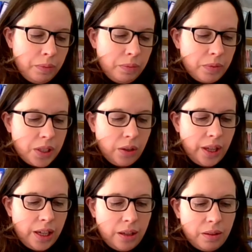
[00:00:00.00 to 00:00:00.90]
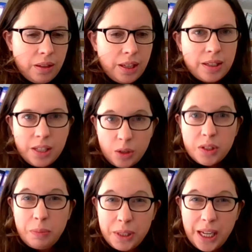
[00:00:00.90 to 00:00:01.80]
So there's lots
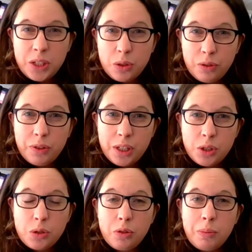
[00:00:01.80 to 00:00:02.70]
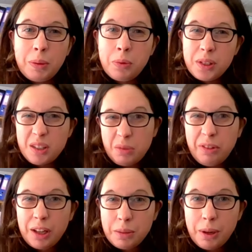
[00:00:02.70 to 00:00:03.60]
of potential for digital remembrance, and we've
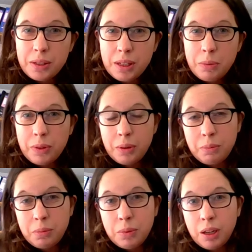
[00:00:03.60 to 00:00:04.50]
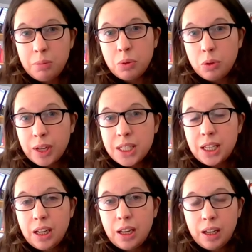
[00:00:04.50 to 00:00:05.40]
heard about some of them
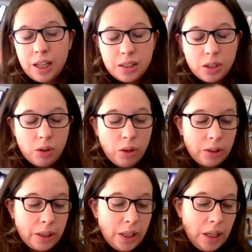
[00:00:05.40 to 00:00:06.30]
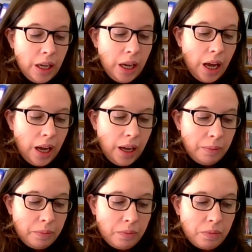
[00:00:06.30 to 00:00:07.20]
already at histoCON.
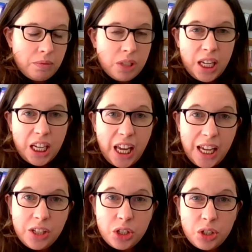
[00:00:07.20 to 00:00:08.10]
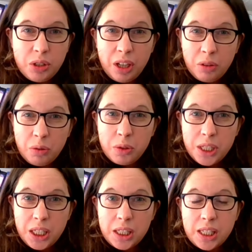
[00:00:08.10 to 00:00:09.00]
So they engage younger
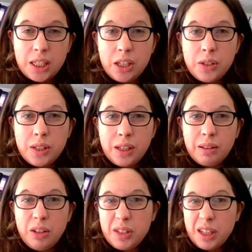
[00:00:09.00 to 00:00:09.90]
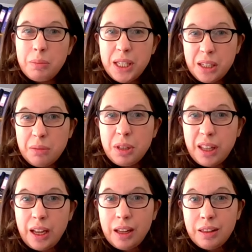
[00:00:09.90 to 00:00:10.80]
audiences using a medium that
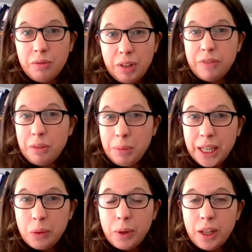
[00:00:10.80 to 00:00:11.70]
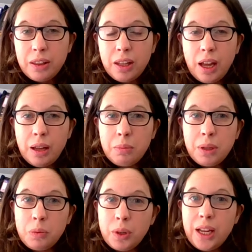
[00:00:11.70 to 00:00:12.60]
they're really familiar with,
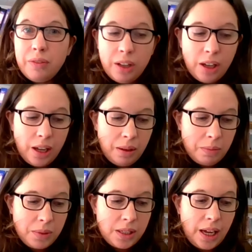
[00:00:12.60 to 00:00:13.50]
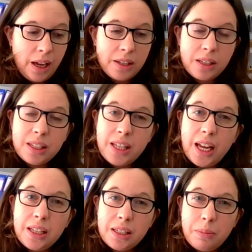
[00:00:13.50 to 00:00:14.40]
and what Eva Hasel
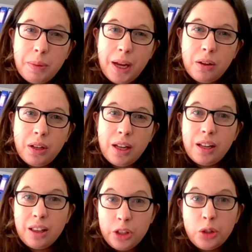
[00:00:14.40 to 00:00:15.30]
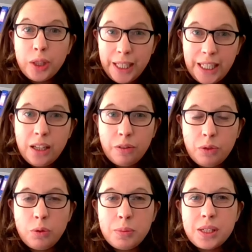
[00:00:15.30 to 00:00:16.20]
said about non-linear
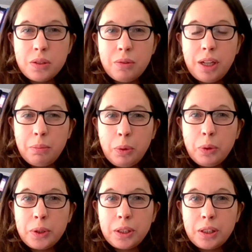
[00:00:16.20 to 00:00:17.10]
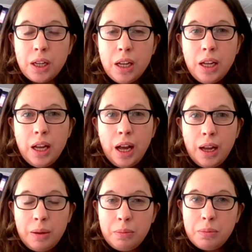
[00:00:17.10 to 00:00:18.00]
forms is really important.
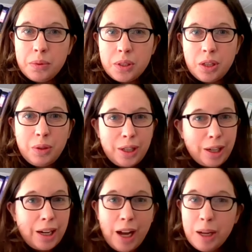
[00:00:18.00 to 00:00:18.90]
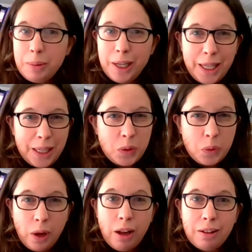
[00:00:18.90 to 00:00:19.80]
So in a kind of hyperlinked
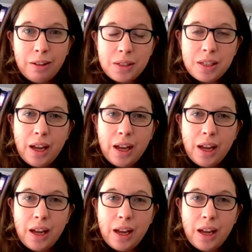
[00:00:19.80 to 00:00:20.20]
world,